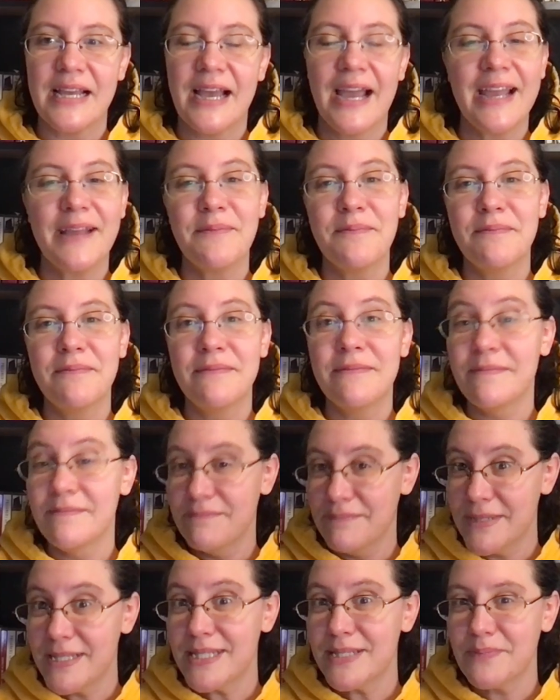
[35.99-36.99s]
I
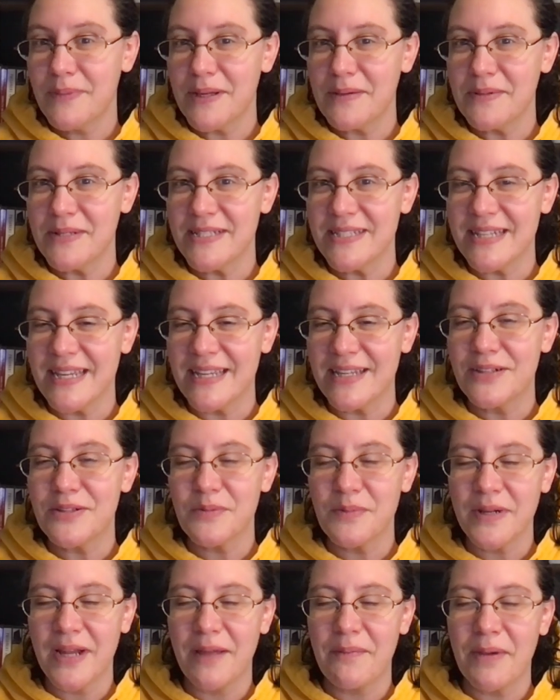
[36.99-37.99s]
missed baby stage
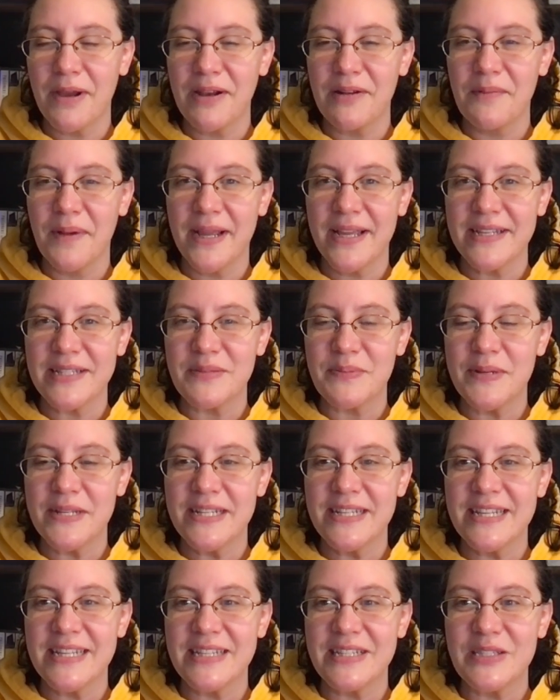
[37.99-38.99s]
when I married my
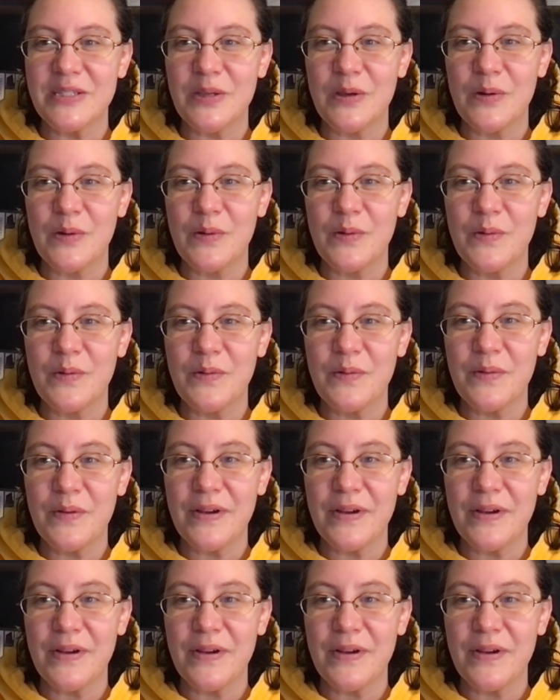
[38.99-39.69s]
husband, and so